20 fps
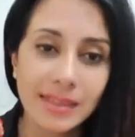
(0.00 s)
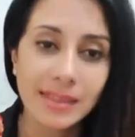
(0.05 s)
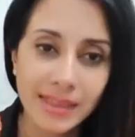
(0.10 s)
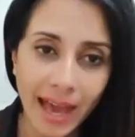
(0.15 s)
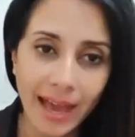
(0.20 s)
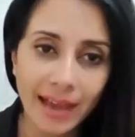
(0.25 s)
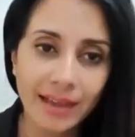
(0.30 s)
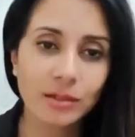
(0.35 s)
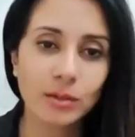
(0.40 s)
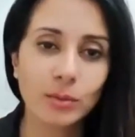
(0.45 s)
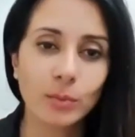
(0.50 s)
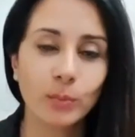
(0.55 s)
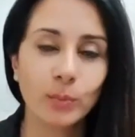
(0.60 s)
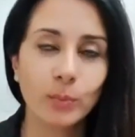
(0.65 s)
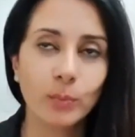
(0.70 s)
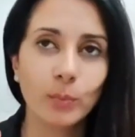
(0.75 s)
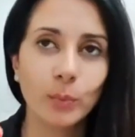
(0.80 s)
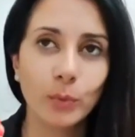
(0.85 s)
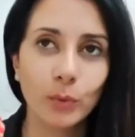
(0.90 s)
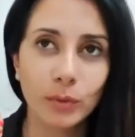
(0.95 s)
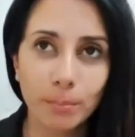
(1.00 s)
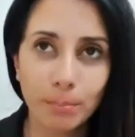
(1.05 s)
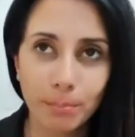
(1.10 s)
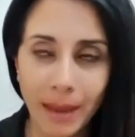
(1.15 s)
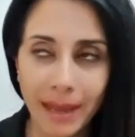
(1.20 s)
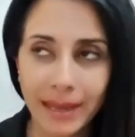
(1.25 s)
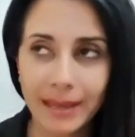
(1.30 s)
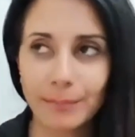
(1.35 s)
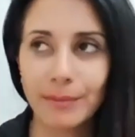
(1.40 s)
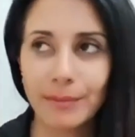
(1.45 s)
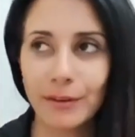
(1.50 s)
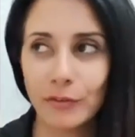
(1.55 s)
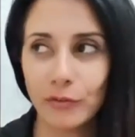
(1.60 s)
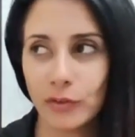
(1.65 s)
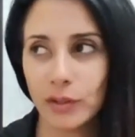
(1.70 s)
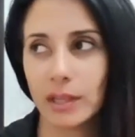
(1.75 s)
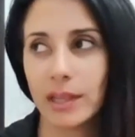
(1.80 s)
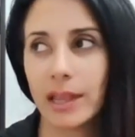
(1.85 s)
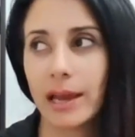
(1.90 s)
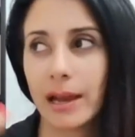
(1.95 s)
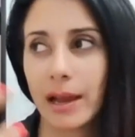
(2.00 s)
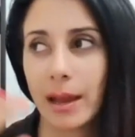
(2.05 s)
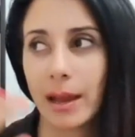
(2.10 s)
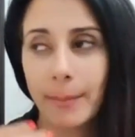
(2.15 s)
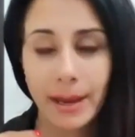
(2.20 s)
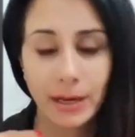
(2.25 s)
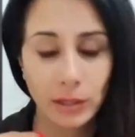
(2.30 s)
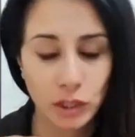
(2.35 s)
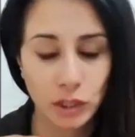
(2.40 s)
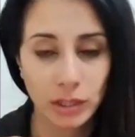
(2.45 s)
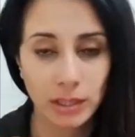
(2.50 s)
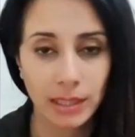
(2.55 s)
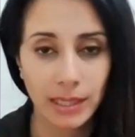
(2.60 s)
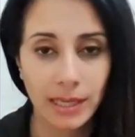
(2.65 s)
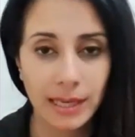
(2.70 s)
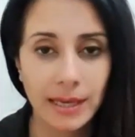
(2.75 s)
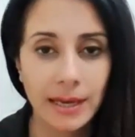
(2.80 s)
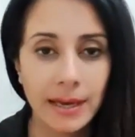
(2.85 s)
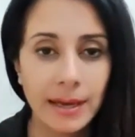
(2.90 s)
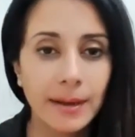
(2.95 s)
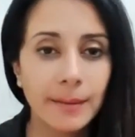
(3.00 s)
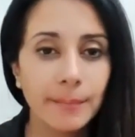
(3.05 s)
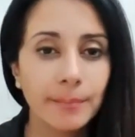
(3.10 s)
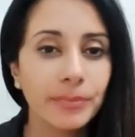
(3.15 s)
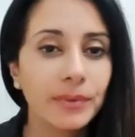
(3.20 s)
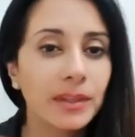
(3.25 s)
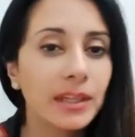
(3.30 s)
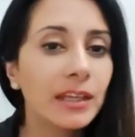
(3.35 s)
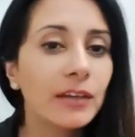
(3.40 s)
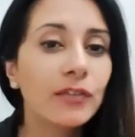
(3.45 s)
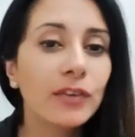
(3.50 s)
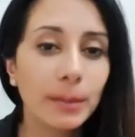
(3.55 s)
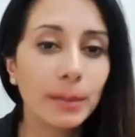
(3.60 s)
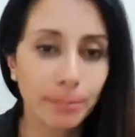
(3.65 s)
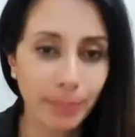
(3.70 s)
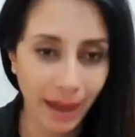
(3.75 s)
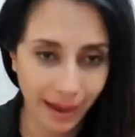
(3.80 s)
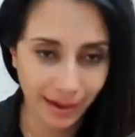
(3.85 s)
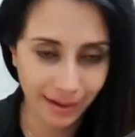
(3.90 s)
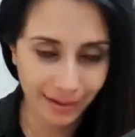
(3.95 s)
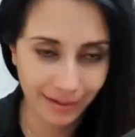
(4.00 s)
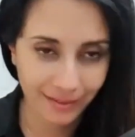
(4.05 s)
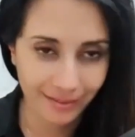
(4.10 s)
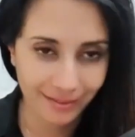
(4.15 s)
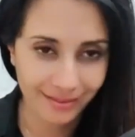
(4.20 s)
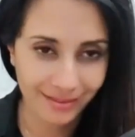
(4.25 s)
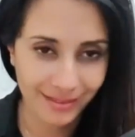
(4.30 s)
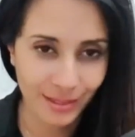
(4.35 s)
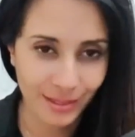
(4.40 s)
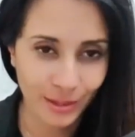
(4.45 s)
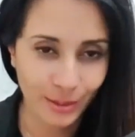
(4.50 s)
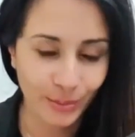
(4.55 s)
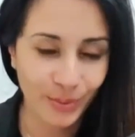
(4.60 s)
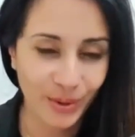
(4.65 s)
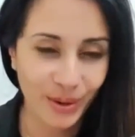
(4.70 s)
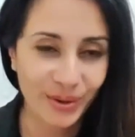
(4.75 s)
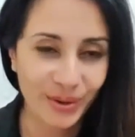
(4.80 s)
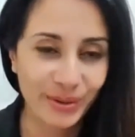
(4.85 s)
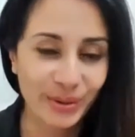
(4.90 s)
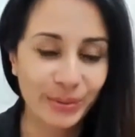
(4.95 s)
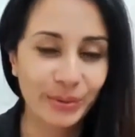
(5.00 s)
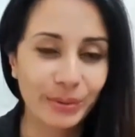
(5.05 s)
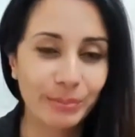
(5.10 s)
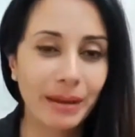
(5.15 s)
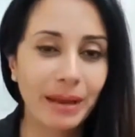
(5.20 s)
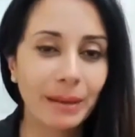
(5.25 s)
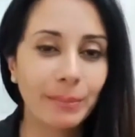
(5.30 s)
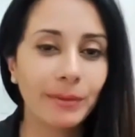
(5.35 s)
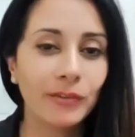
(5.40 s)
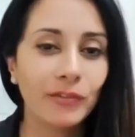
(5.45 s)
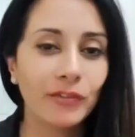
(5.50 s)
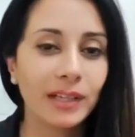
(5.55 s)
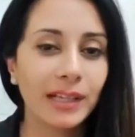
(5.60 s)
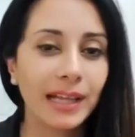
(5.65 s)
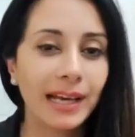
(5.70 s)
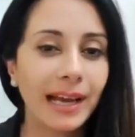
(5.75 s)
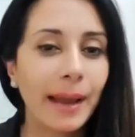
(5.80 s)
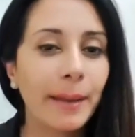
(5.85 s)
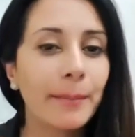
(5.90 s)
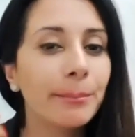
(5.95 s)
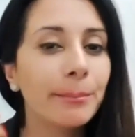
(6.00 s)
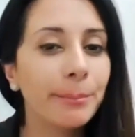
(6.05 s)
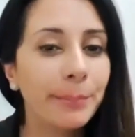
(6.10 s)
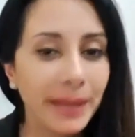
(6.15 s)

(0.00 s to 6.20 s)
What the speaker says: that would make me feel like I'm actually giving back to the world. It would make me feel like I'm